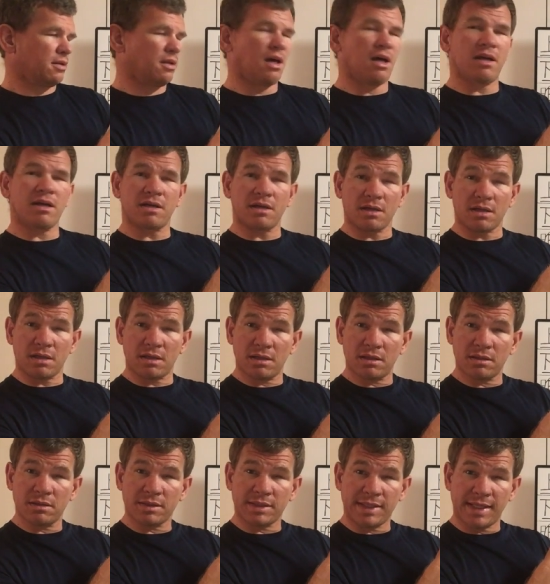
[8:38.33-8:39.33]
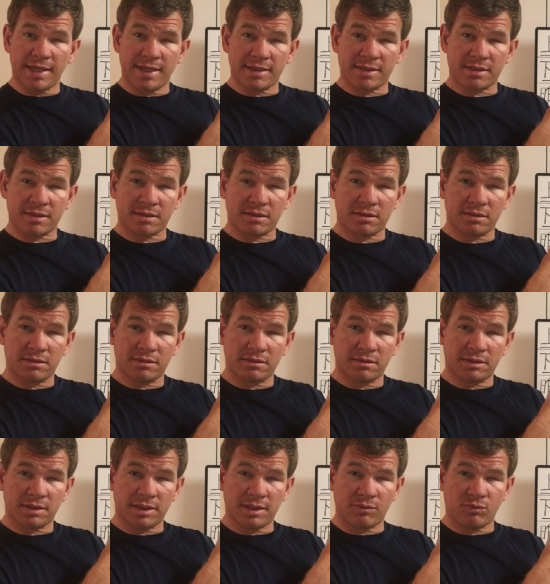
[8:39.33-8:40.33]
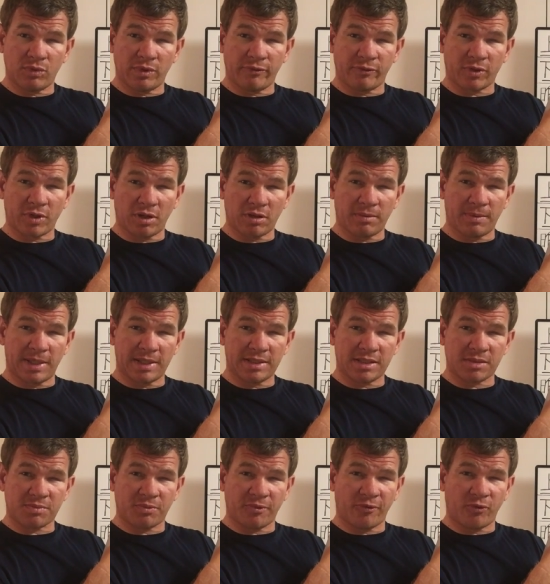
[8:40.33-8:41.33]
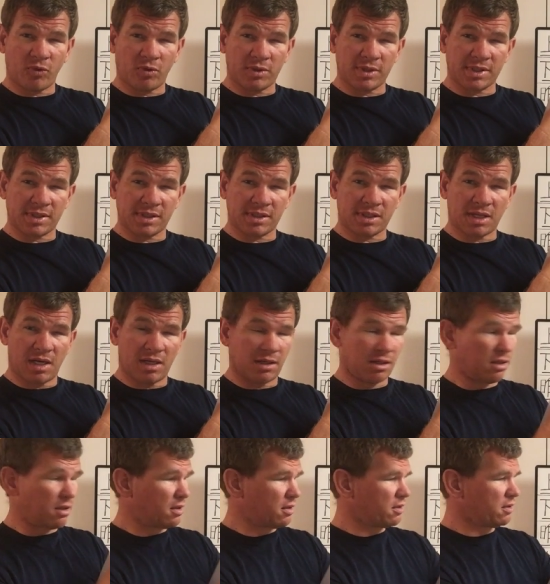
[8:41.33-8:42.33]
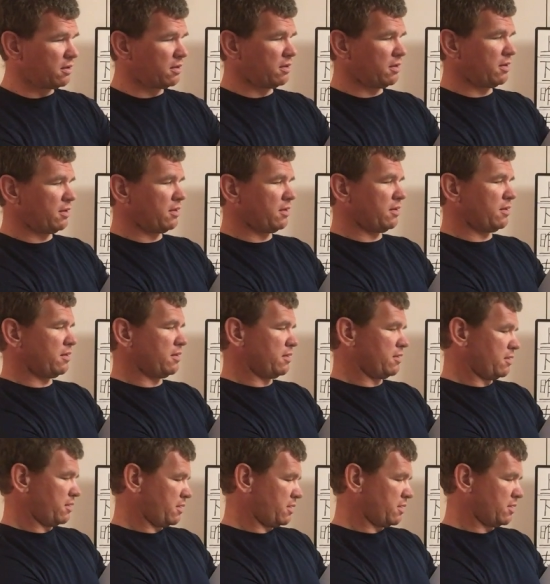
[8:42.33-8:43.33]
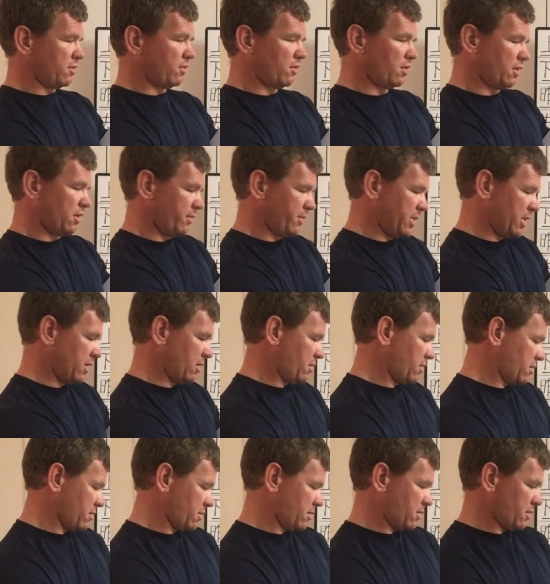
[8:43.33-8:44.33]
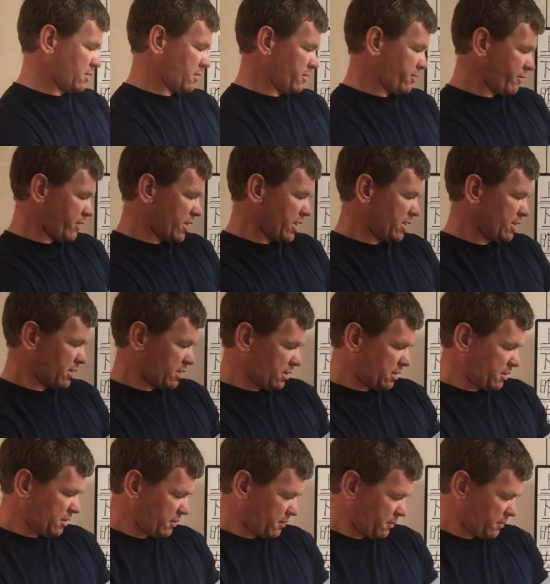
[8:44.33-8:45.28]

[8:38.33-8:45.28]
under, yes, we've talked about this before, this is under. So let me erase